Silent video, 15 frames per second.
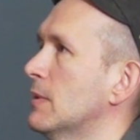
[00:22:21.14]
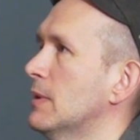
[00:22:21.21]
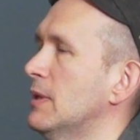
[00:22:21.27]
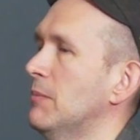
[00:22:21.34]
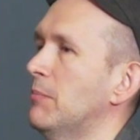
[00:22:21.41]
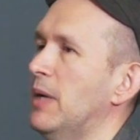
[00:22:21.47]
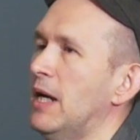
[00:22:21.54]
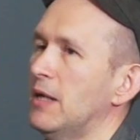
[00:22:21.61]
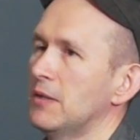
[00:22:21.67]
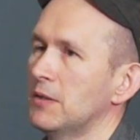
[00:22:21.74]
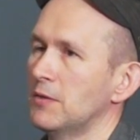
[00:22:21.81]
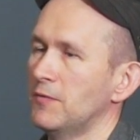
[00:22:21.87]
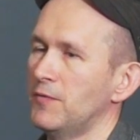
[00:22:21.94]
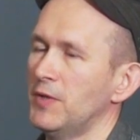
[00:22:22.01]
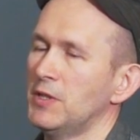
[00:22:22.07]
the
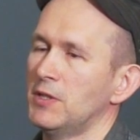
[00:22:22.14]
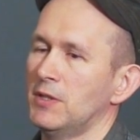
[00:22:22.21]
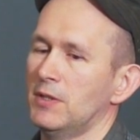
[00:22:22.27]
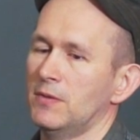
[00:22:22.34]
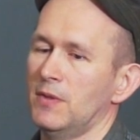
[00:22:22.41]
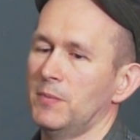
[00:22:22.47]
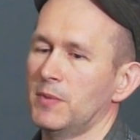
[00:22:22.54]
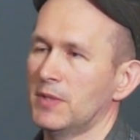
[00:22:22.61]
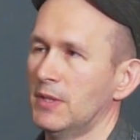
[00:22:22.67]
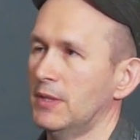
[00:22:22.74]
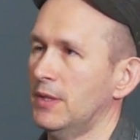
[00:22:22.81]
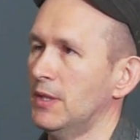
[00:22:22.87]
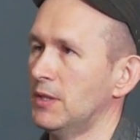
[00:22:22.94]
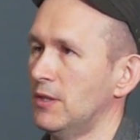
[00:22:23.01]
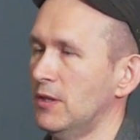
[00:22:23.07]
binary feature
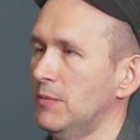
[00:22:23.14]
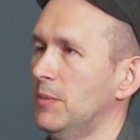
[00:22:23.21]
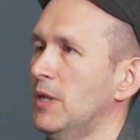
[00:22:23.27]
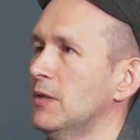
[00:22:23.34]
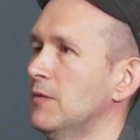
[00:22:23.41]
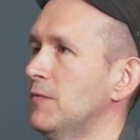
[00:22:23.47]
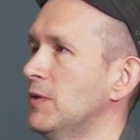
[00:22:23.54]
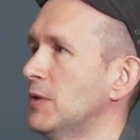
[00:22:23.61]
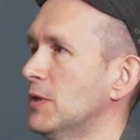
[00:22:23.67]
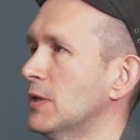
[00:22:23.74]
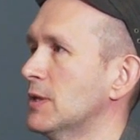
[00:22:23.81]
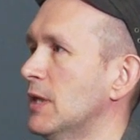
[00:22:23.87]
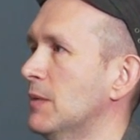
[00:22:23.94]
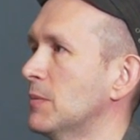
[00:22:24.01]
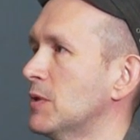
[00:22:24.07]
representation, the binary feature
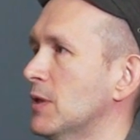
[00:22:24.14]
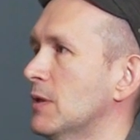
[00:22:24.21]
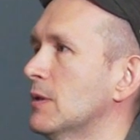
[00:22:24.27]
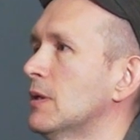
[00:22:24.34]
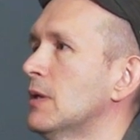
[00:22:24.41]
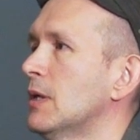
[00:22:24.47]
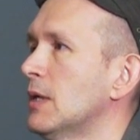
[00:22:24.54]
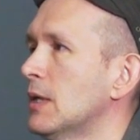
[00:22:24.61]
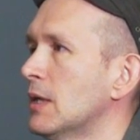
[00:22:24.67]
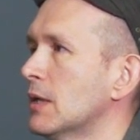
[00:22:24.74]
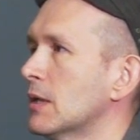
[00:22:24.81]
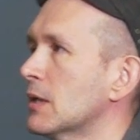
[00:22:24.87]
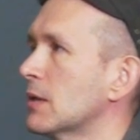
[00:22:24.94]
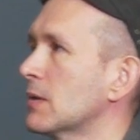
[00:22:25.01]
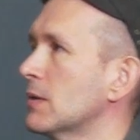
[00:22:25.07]
assumption.
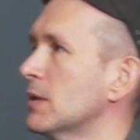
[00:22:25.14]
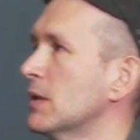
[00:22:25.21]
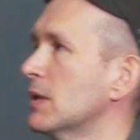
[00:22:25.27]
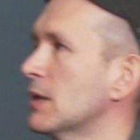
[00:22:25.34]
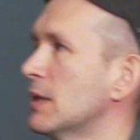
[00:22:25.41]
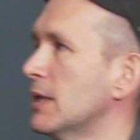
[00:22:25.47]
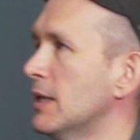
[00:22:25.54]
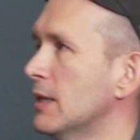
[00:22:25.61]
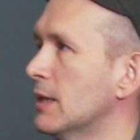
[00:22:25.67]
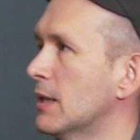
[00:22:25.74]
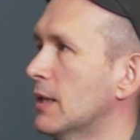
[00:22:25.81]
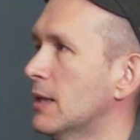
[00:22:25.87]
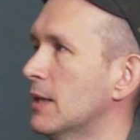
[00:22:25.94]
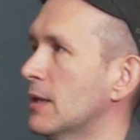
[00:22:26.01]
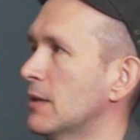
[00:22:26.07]
Clearly,
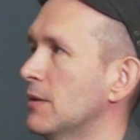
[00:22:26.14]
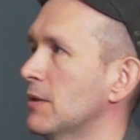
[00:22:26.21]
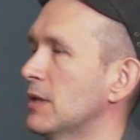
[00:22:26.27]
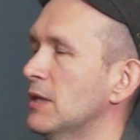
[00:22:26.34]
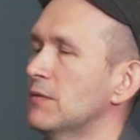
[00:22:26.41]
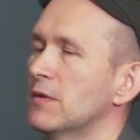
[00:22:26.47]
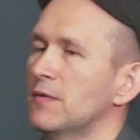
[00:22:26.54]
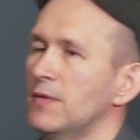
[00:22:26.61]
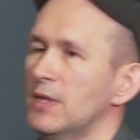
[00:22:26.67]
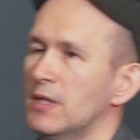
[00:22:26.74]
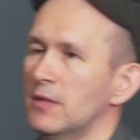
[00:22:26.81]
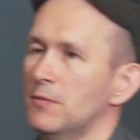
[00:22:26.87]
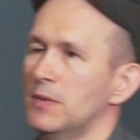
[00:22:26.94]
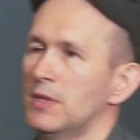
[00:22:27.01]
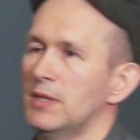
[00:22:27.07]
not everything
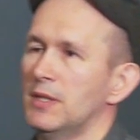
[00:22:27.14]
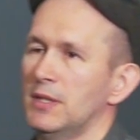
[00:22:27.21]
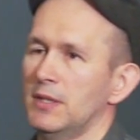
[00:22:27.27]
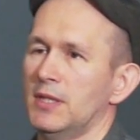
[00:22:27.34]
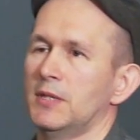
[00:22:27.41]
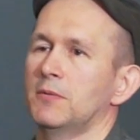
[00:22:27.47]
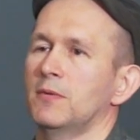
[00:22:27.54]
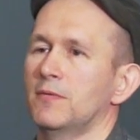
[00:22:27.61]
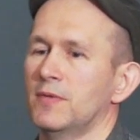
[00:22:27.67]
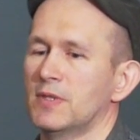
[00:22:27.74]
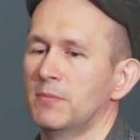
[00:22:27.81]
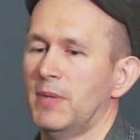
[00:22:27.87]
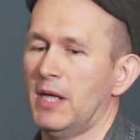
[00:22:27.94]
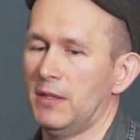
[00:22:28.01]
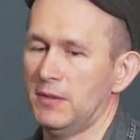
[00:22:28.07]
that we're dealing with
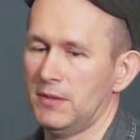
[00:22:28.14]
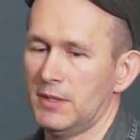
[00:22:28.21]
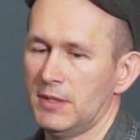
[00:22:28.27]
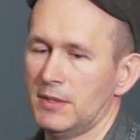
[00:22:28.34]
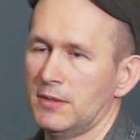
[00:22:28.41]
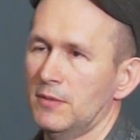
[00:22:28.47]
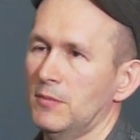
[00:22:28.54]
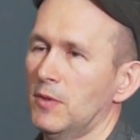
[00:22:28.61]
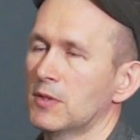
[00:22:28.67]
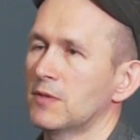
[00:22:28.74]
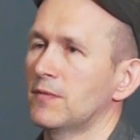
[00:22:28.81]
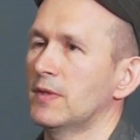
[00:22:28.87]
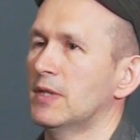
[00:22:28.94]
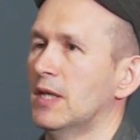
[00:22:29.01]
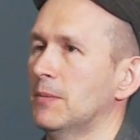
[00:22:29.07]
is binary. So most
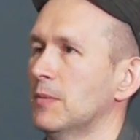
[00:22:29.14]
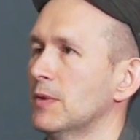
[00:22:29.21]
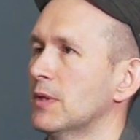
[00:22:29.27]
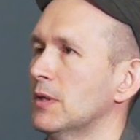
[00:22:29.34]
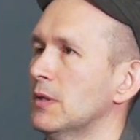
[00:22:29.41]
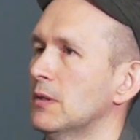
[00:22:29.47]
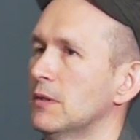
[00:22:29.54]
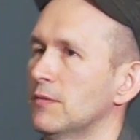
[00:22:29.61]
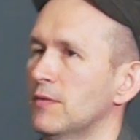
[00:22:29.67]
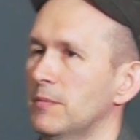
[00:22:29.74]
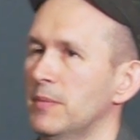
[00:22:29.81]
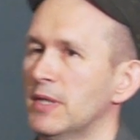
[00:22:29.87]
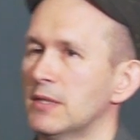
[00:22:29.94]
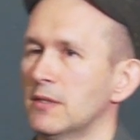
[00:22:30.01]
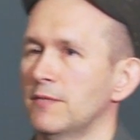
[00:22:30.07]
of the time, we're going to have a
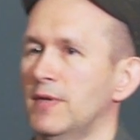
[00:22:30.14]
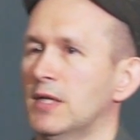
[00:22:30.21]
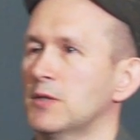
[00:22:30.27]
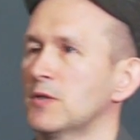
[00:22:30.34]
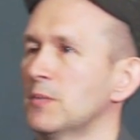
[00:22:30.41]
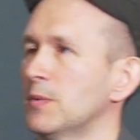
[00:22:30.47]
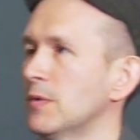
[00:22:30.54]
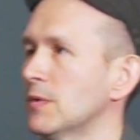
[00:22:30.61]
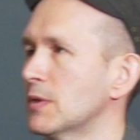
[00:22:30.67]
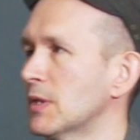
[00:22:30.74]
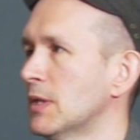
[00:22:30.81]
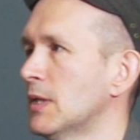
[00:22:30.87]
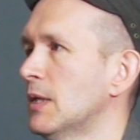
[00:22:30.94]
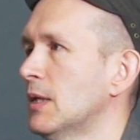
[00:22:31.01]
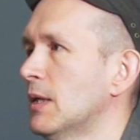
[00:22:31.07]
mix of attributes.
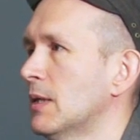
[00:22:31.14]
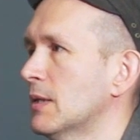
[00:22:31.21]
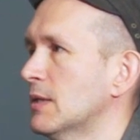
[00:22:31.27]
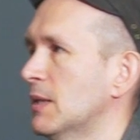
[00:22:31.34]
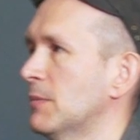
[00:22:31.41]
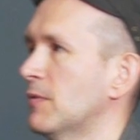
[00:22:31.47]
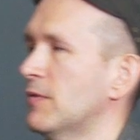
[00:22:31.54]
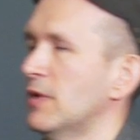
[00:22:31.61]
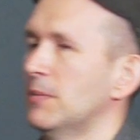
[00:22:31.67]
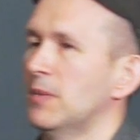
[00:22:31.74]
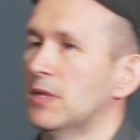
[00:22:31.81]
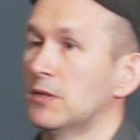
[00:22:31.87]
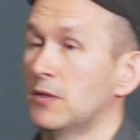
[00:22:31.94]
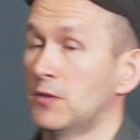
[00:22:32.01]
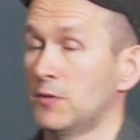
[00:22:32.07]
Some of them
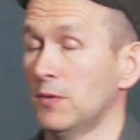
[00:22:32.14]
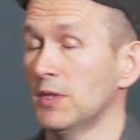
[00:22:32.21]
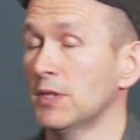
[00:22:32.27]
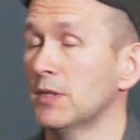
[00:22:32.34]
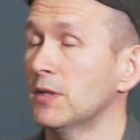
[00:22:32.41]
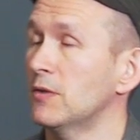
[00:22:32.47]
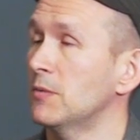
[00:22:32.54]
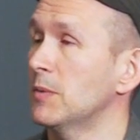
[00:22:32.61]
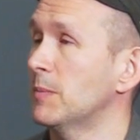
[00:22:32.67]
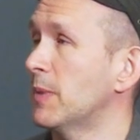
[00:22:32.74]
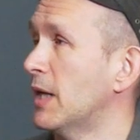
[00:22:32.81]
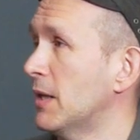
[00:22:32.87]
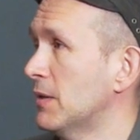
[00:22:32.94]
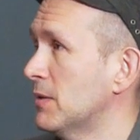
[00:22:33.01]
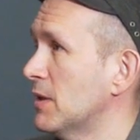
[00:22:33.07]
are truly going to be
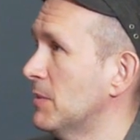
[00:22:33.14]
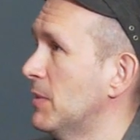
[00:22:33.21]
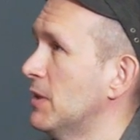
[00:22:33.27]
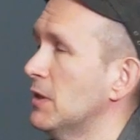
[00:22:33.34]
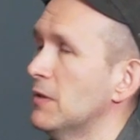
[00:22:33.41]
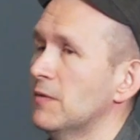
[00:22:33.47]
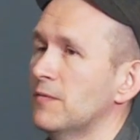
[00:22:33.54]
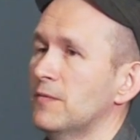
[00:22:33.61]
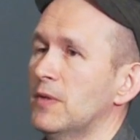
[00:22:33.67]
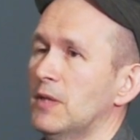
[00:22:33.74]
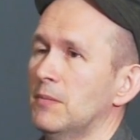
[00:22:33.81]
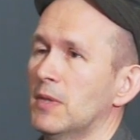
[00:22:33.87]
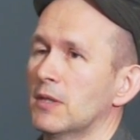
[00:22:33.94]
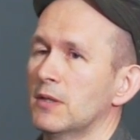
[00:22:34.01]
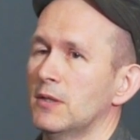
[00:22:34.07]
binary. Many of
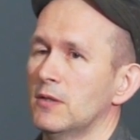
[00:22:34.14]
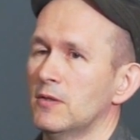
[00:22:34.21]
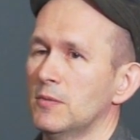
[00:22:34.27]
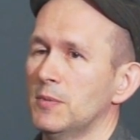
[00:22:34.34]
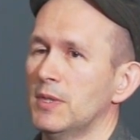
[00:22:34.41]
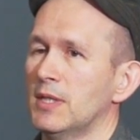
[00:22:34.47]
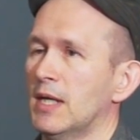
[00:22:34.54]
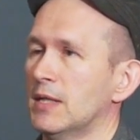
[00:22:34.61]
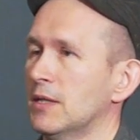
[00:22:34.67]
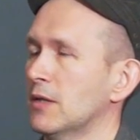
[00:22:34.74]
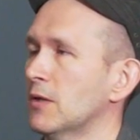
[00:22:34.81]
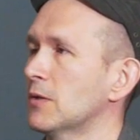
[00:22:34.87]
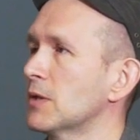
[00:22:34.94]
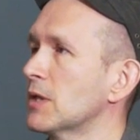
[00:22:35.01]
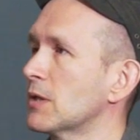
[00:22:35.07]
them are going to be
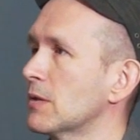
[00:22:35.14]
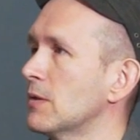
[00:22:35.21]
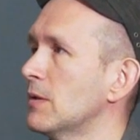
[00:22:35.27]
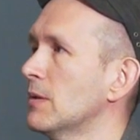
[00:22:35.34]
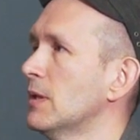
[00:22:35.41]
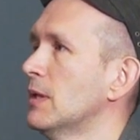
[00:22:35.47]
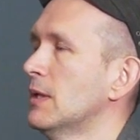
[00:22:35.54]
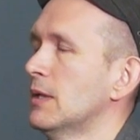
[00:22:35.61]
categorical.